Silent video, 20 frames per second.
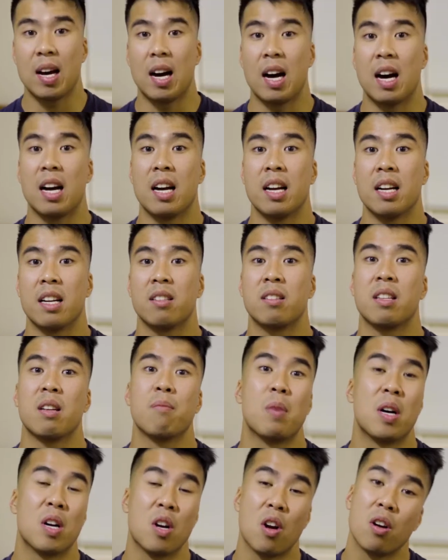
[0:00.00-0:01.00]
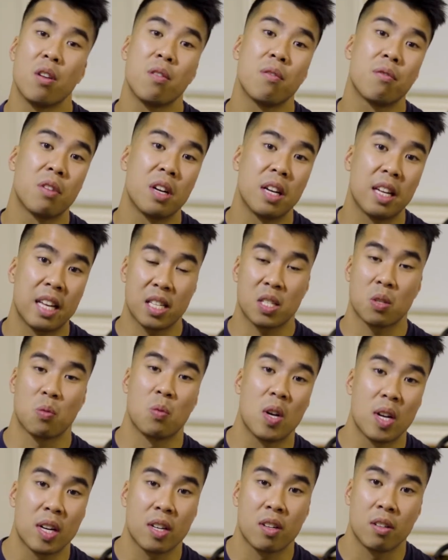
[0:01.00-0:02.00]
I did my own freelance
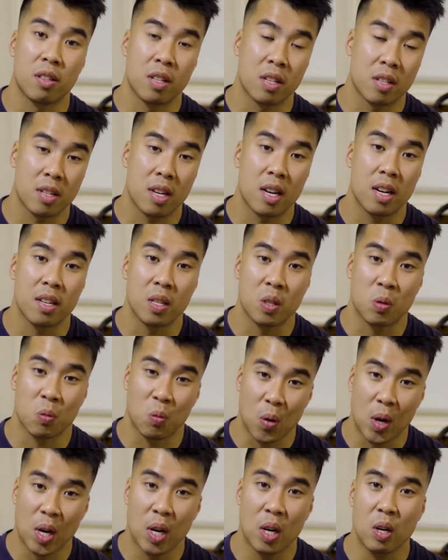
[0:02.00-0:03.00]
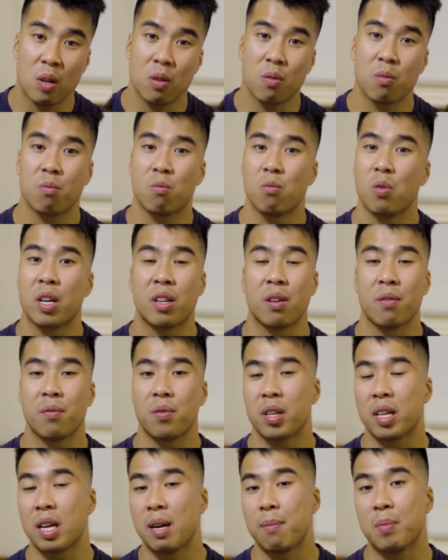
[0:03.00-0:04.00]
work on the side as well, working
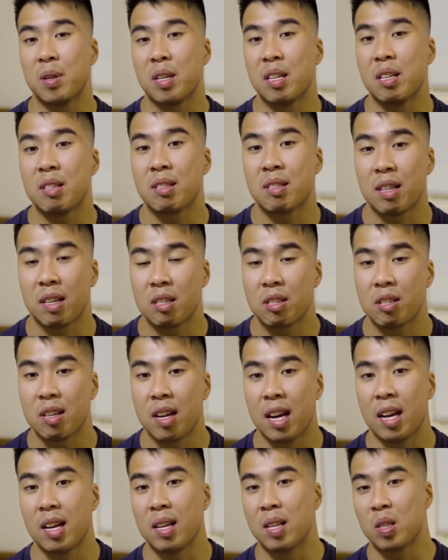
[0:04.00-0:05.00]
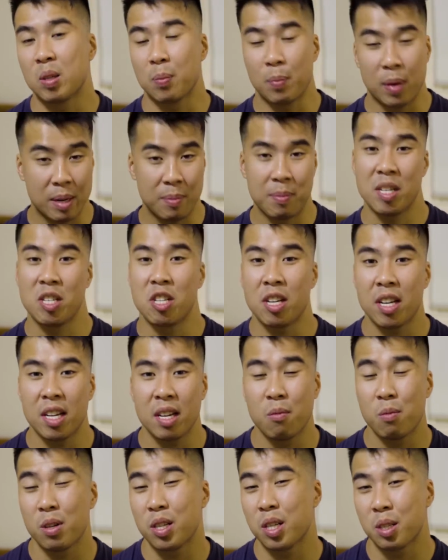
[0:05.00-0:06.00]
for companies such as
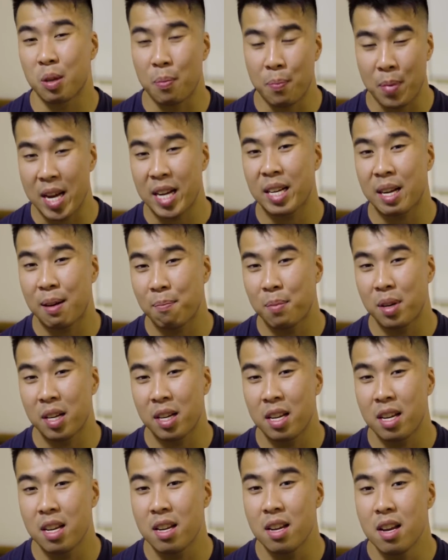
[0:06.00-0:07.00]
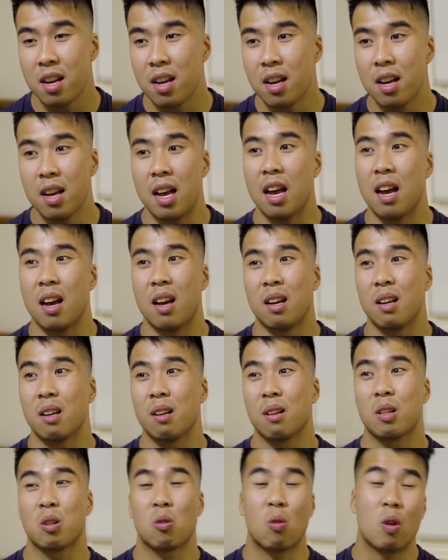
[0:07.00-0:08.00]
PBG, which is a paint company,
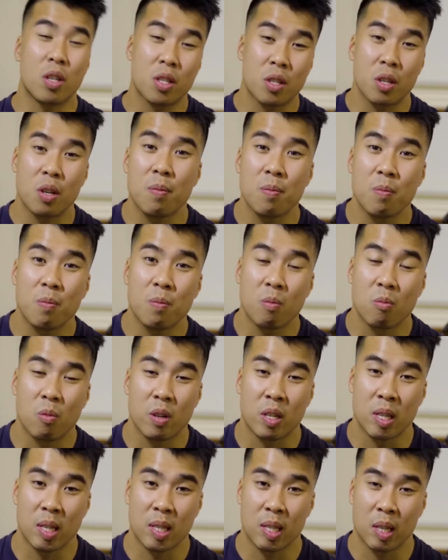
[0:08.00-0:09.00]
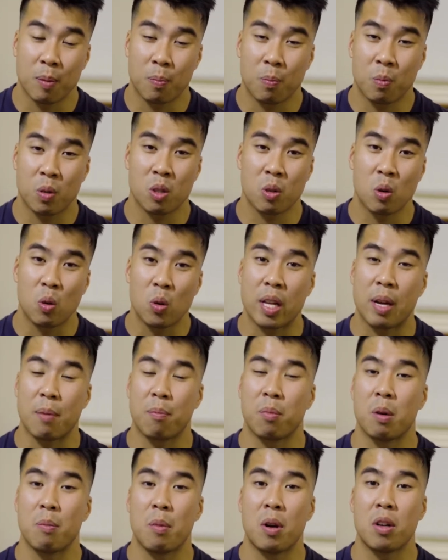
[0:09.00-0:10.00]
and Quantum, which is a school that
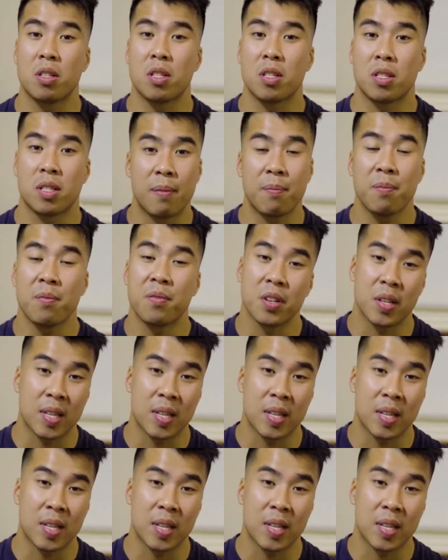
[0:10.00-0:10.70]
promotes STEM for